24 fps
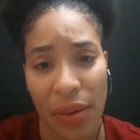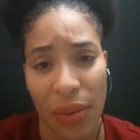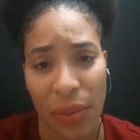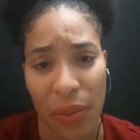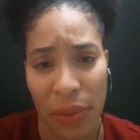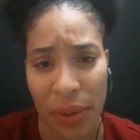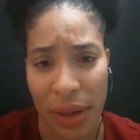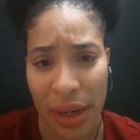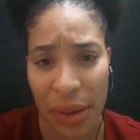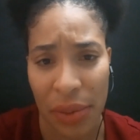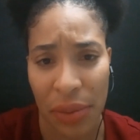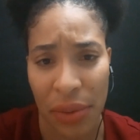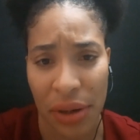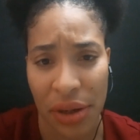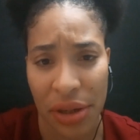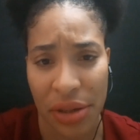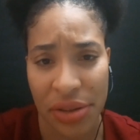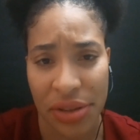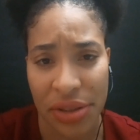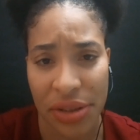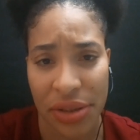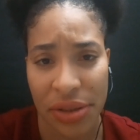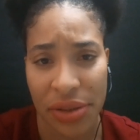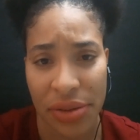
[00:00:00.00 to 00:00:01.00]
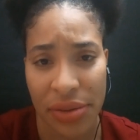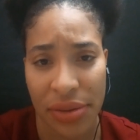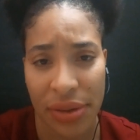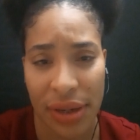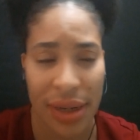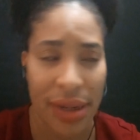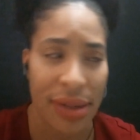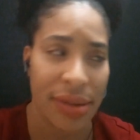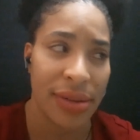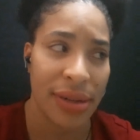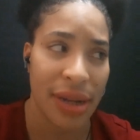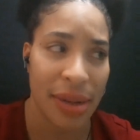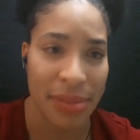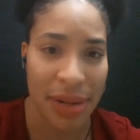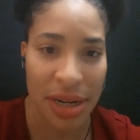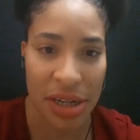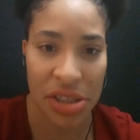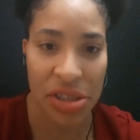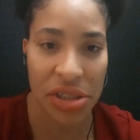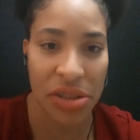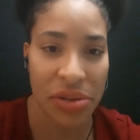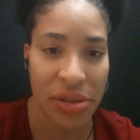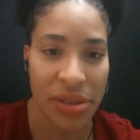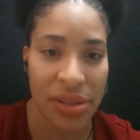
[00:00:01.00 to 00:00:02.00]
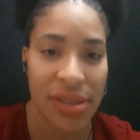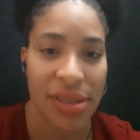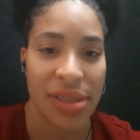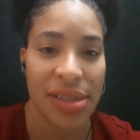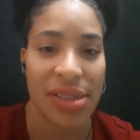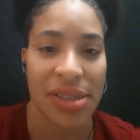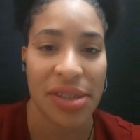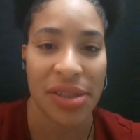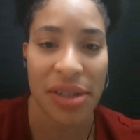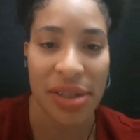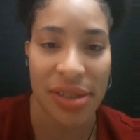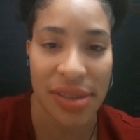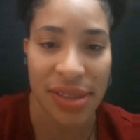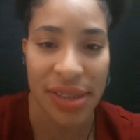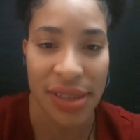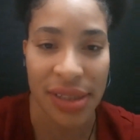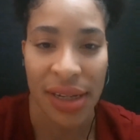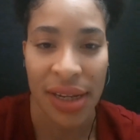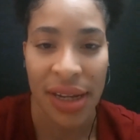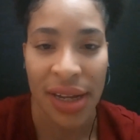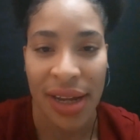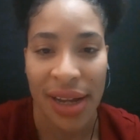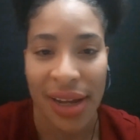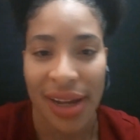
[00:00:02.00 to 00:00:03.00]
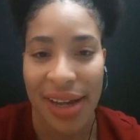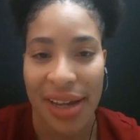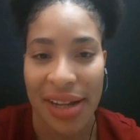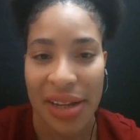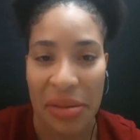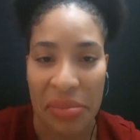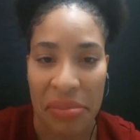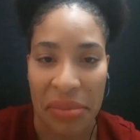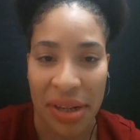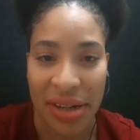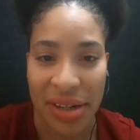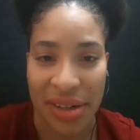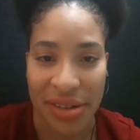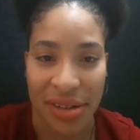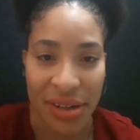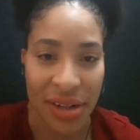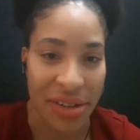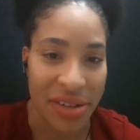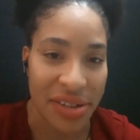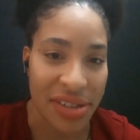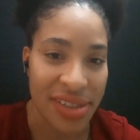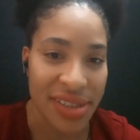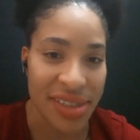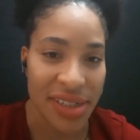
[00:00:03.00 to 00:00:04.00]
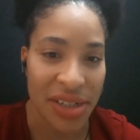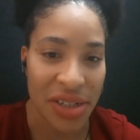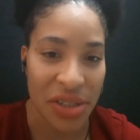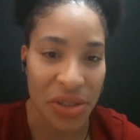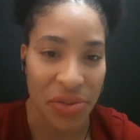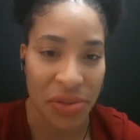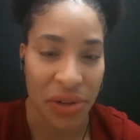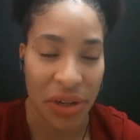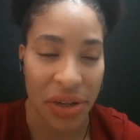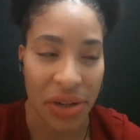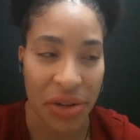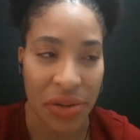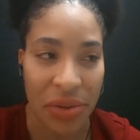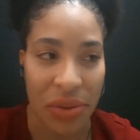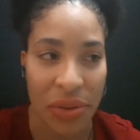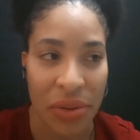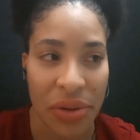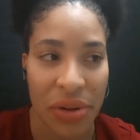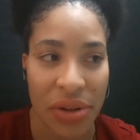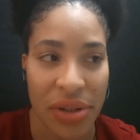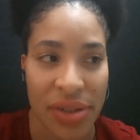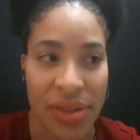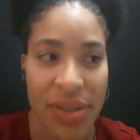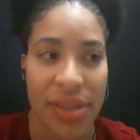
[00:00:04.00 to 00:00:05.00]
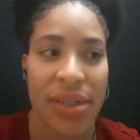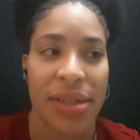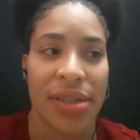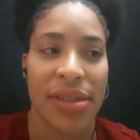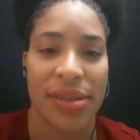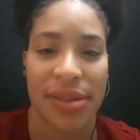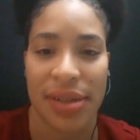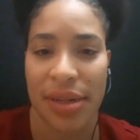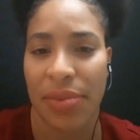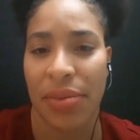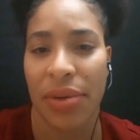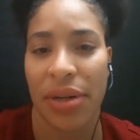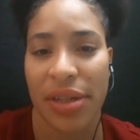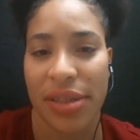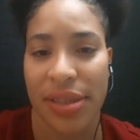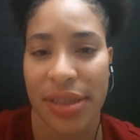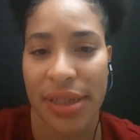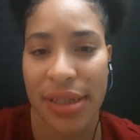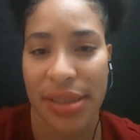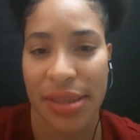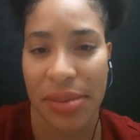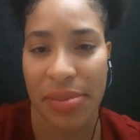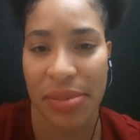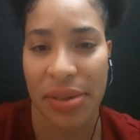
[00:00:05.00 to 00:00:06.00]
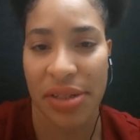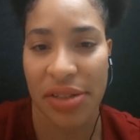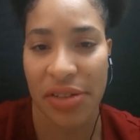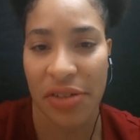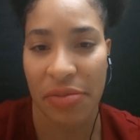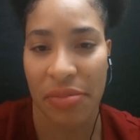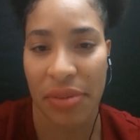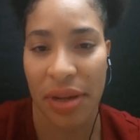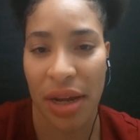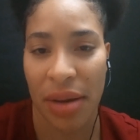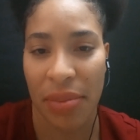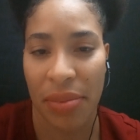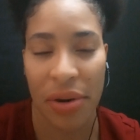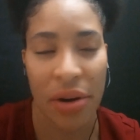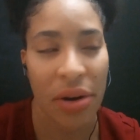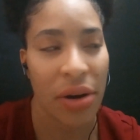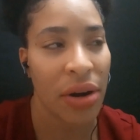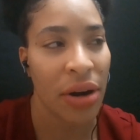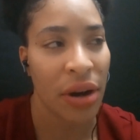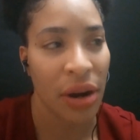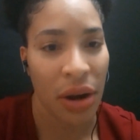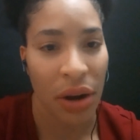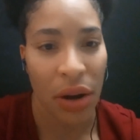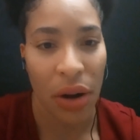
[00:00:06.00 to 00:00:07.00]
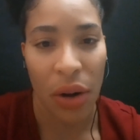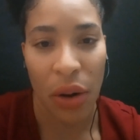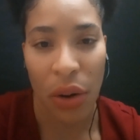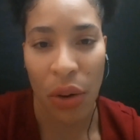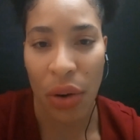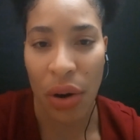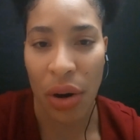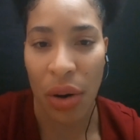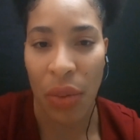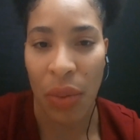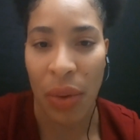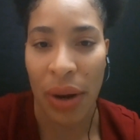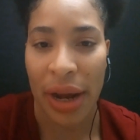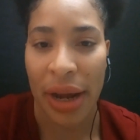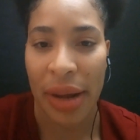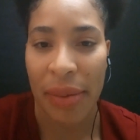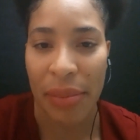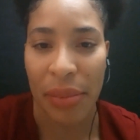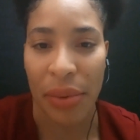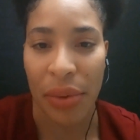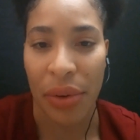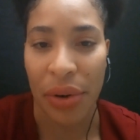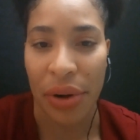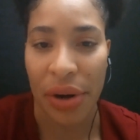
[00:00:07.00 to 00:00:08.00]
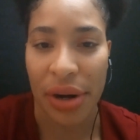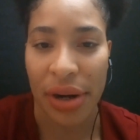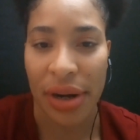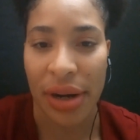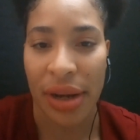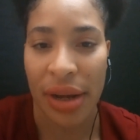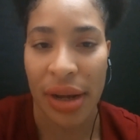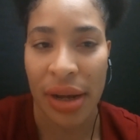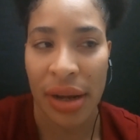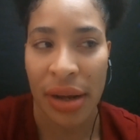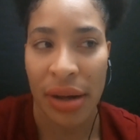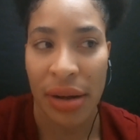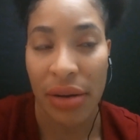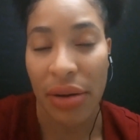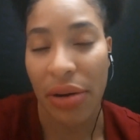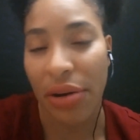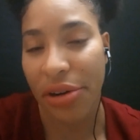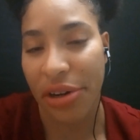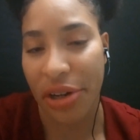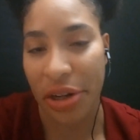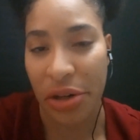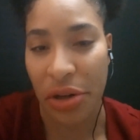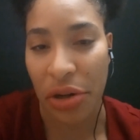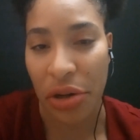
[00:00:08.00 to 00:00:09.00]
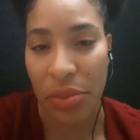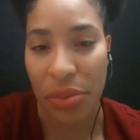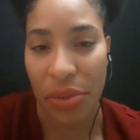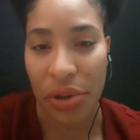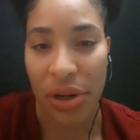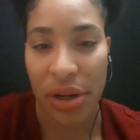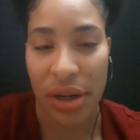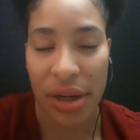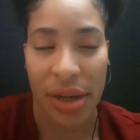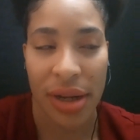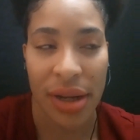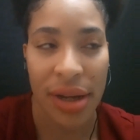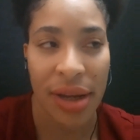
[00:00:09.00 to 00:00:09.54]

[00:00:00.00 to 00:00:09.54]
What I want you to do, and I'm actually going to discuss it in the Million Dollar Sales Record course, is I want you to get a piece of paper or a whiteboard or your notebook.